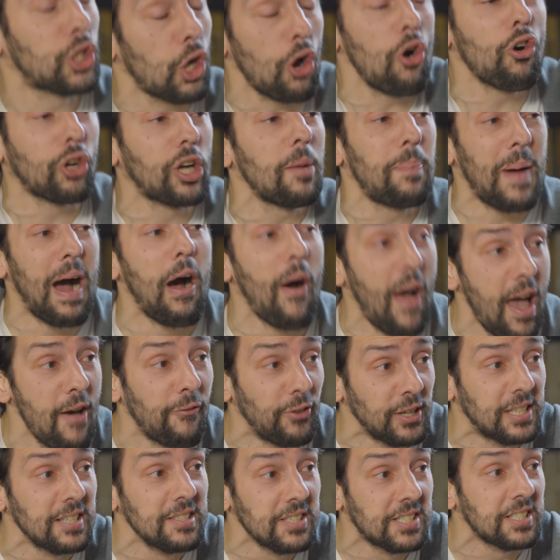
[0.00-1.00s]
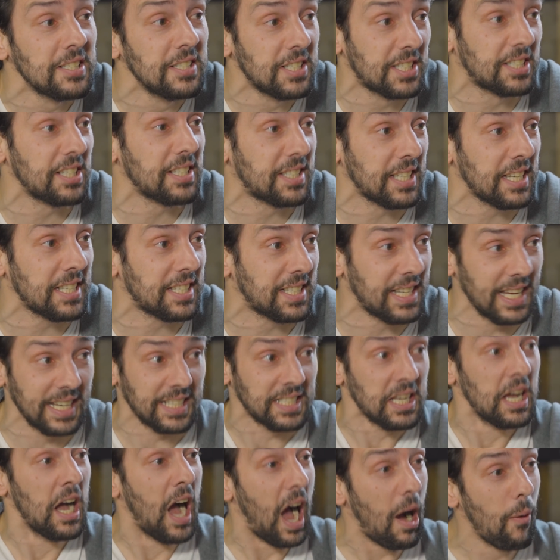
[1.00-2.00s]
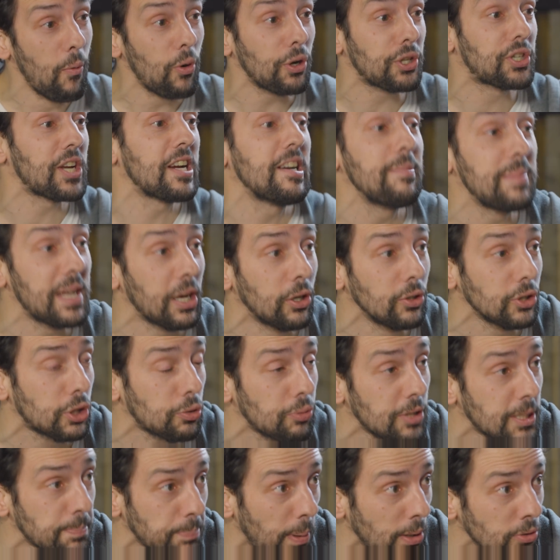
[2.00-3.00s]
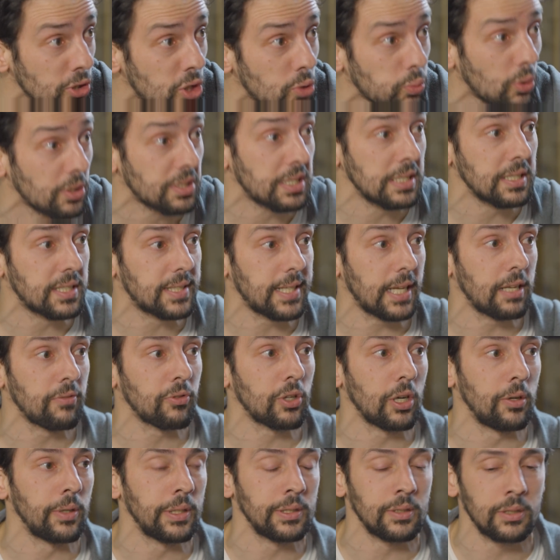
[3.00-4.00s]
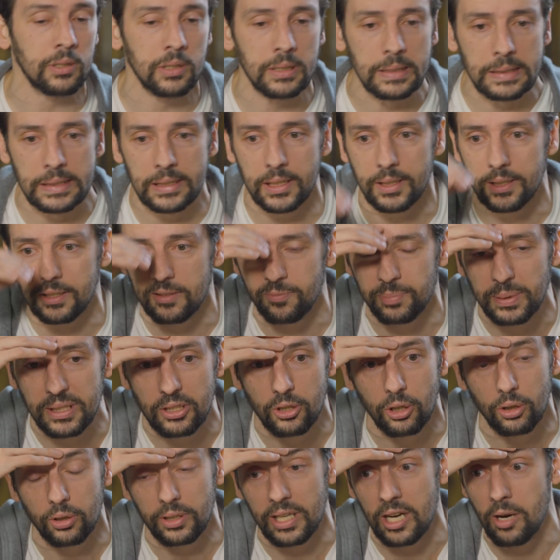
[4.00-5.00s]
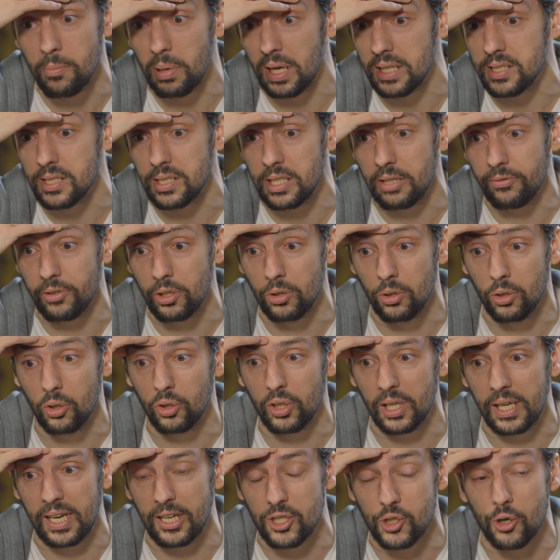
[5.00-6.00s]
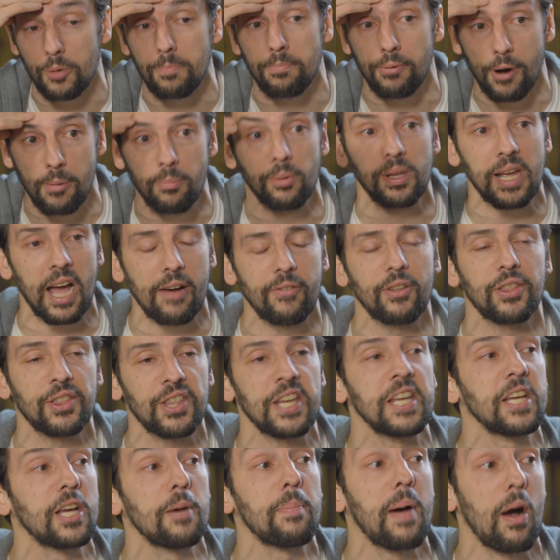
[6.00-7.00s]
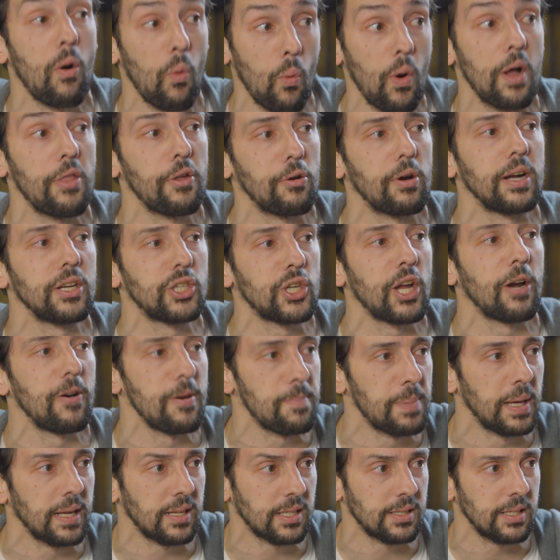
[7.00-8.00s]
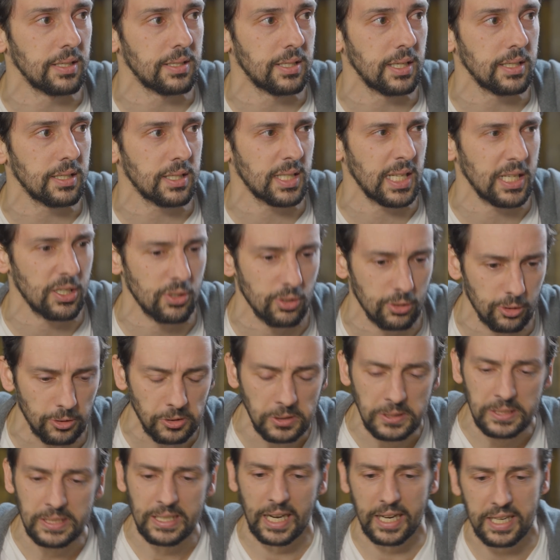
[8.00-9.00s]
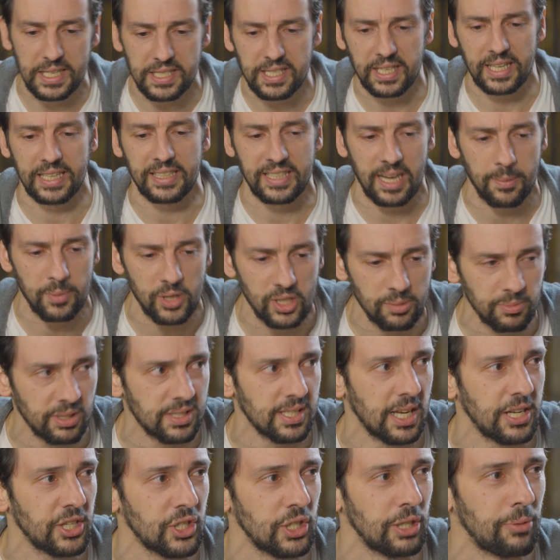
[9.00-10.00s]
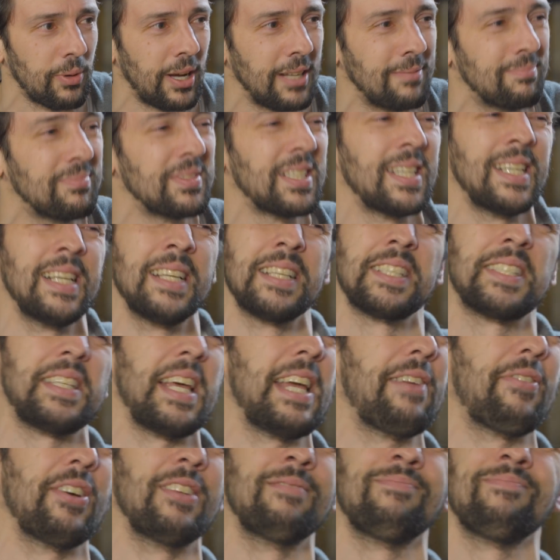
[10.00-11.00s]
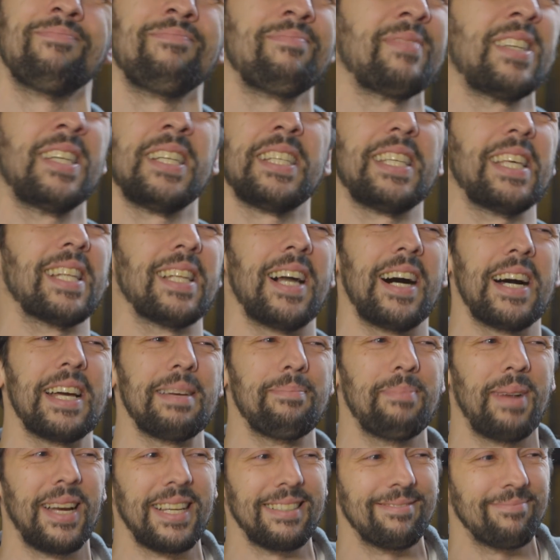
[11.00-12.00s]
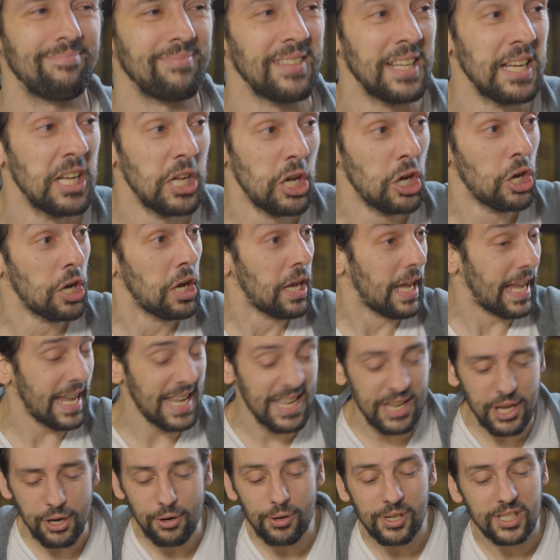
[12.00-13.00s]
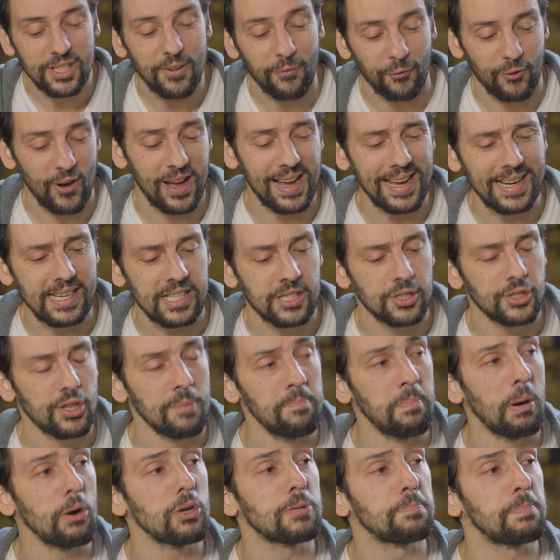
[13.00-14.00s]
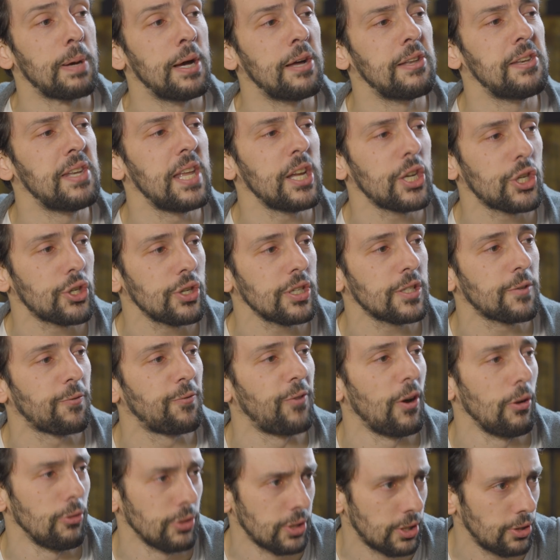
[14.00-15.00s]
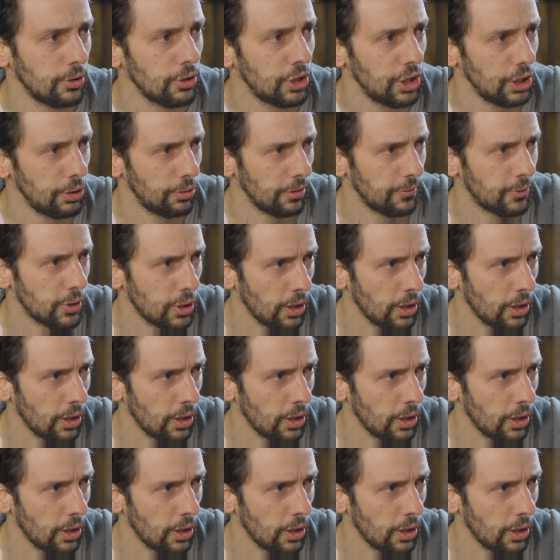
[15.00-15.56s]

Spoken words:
talk about evidence and statistics. And what Jeremy Hunt's response was, instead of going, oh, I've been called out by Stephen Hawking, I should probably have a think about whether I cherry pick statistics or I need to get damage limitation, he went, Stephen, you're lying, mate. He used the phrase, the most pernicious falsehood you have